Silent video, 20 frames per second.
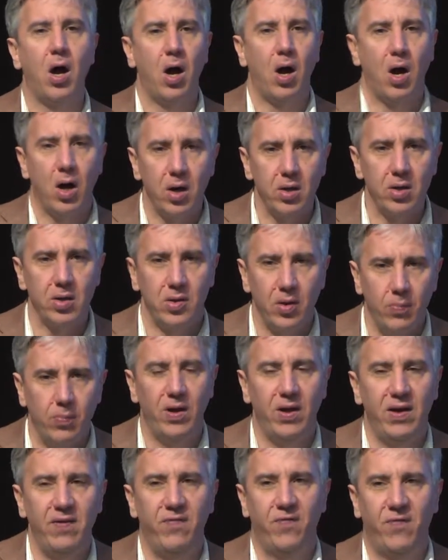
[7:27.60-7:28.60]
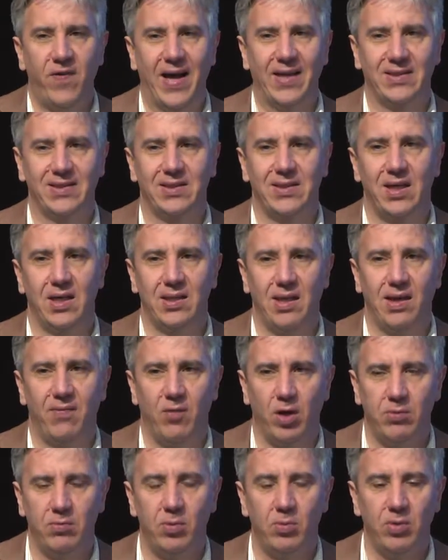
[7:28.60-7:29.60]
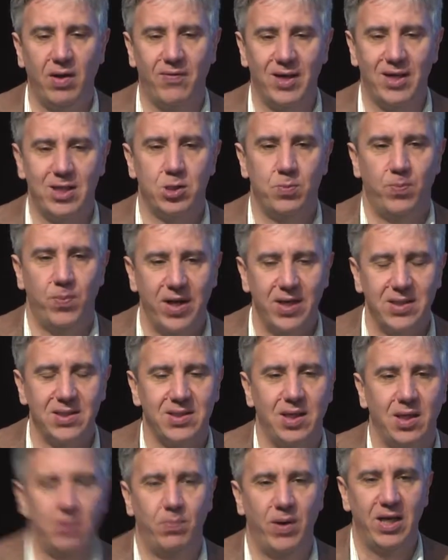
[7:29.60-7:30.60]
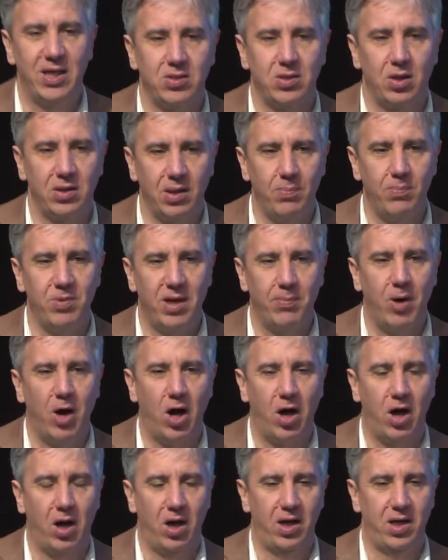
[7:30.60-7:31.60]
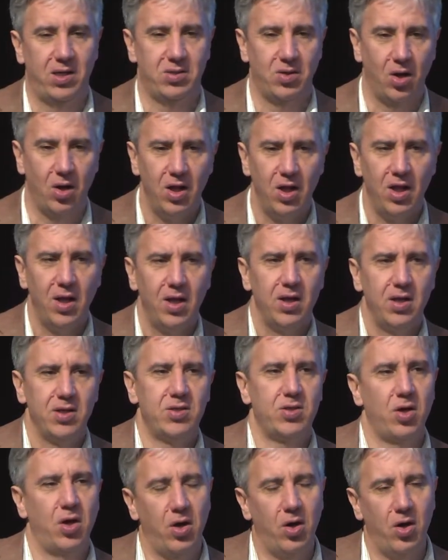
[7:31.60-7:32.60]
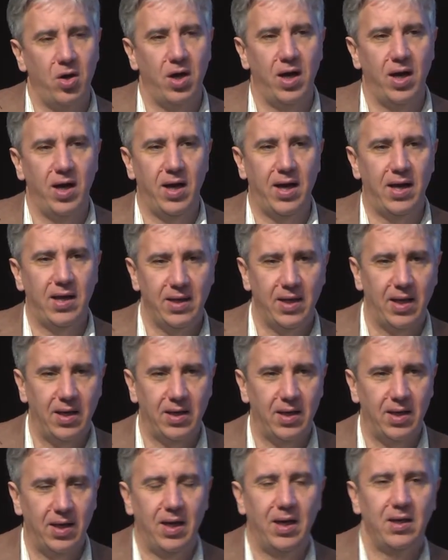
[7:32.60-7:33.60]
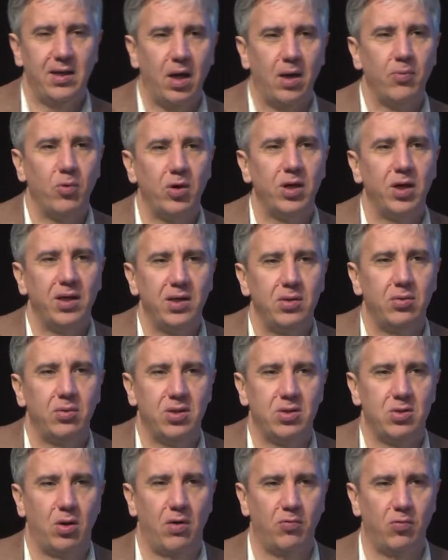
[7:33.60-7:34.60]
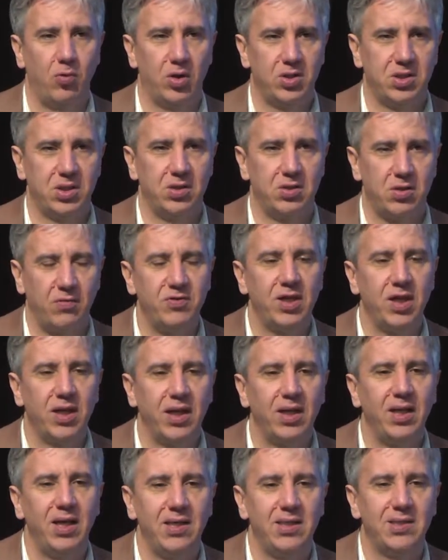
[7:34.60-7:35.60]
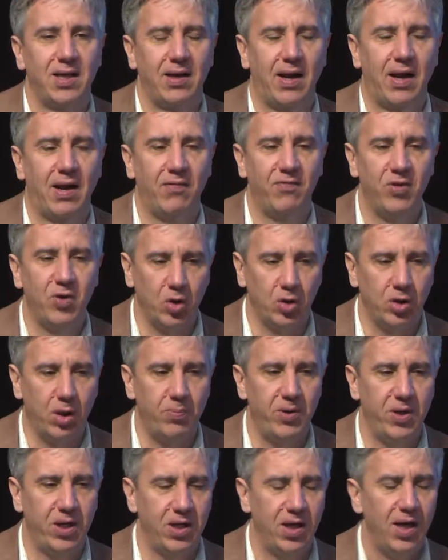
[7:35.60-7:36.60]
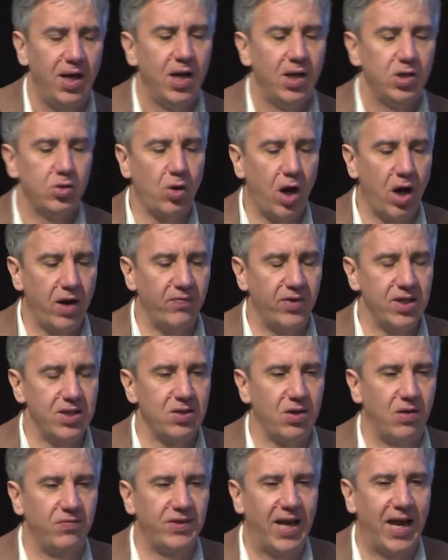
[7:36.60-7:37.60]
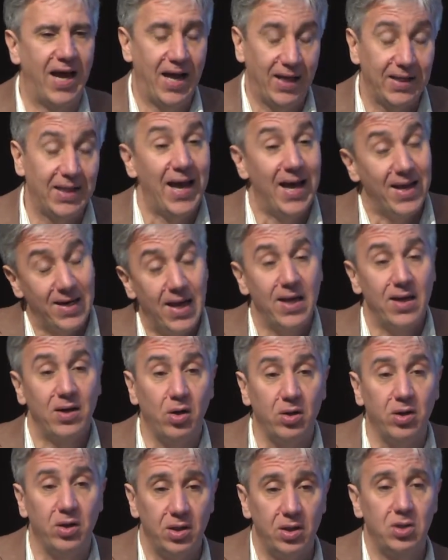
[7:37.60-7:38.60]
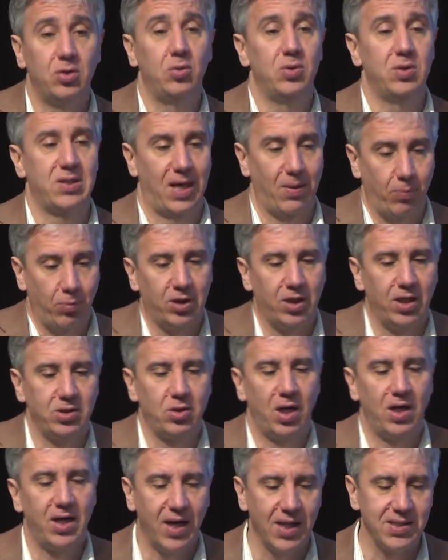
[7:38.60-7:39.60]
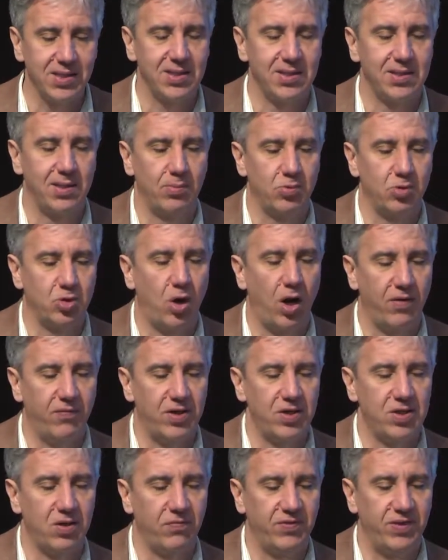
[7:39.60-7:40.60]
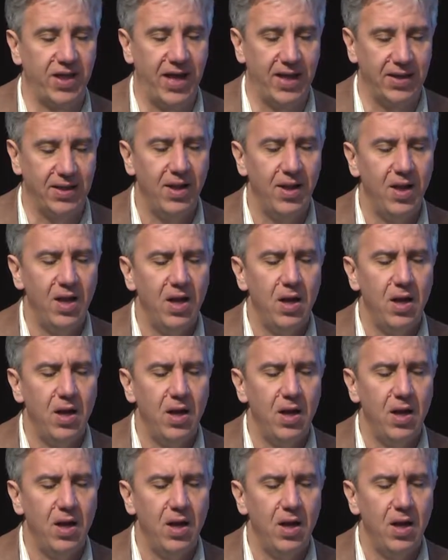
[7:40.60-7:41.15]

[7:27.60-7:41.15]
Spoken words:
arguably faster than what we would have expected based on the BMI. And again, I won't get into the sort of questions of genetics and phenotypic drivers of that, and other issues, potentially health systems drivers of that.